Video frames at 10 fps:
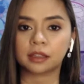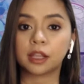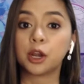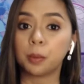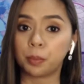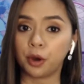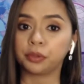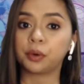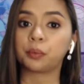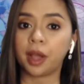the number, the
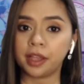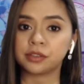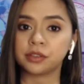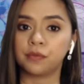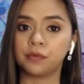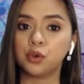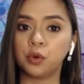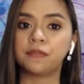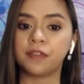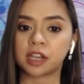rise of new
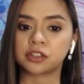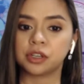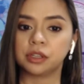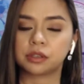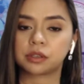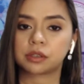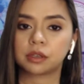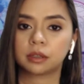infections?